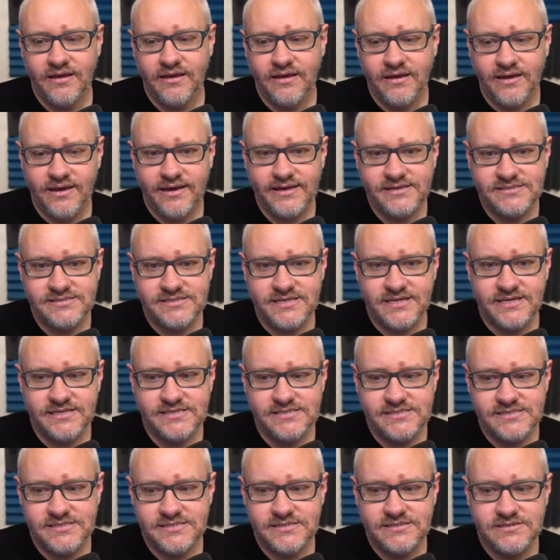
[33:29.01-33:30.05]
is
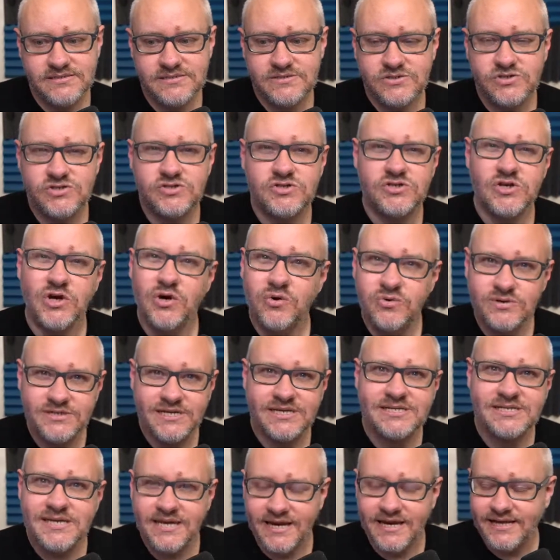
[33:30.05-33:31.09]
so
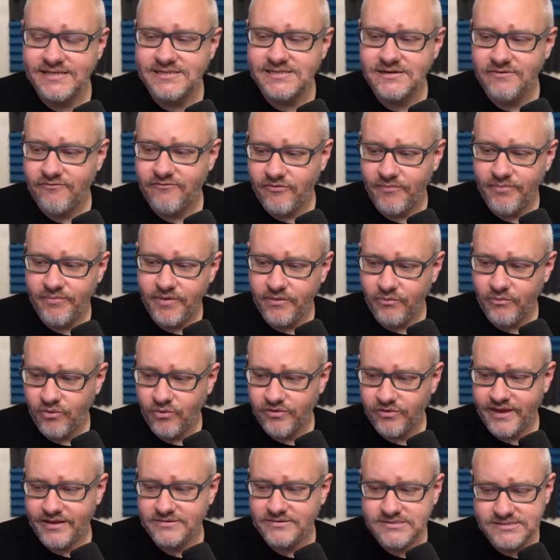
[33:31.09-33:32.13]
disconnected from the
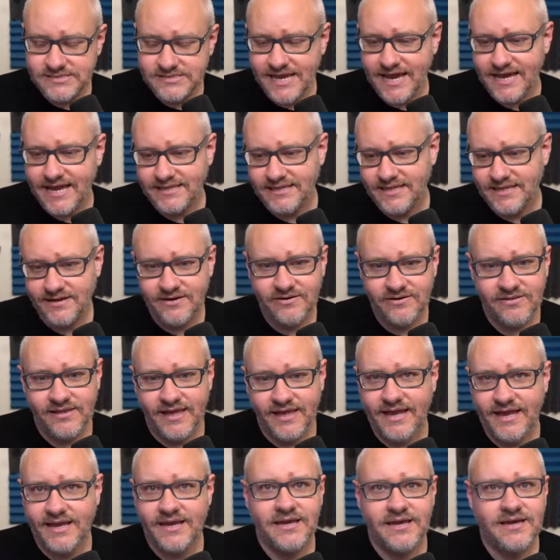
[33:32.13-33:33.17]
world outside that you're
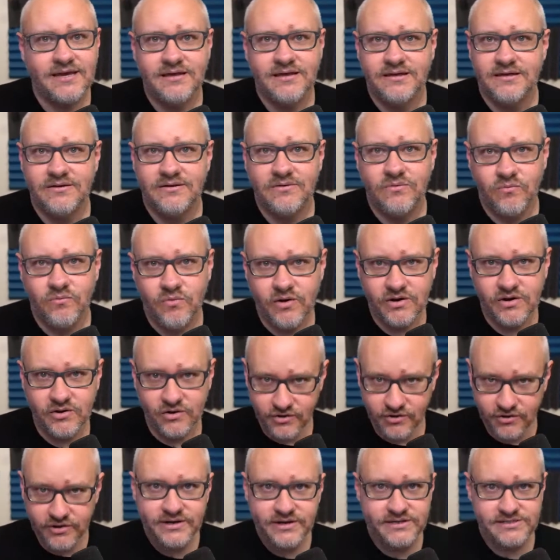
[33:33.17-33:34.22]
like, what
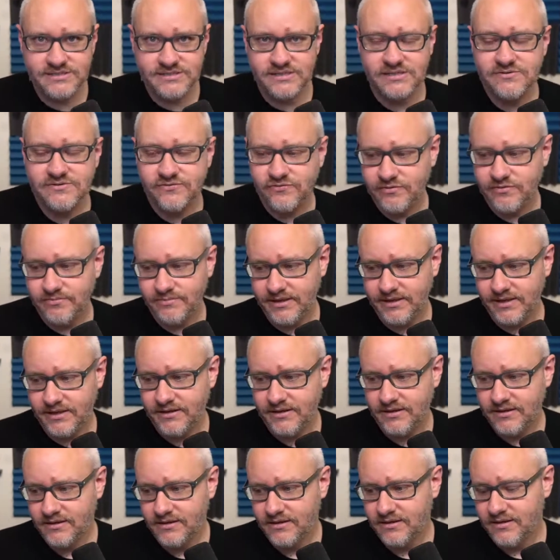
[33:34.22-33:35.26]
good is this for me?
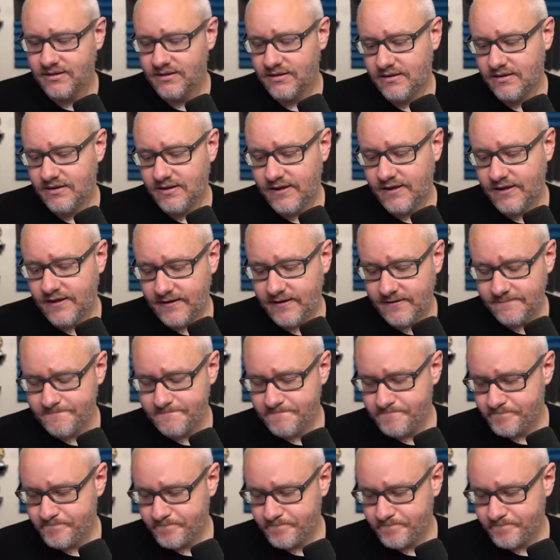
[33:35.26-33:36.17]
Um,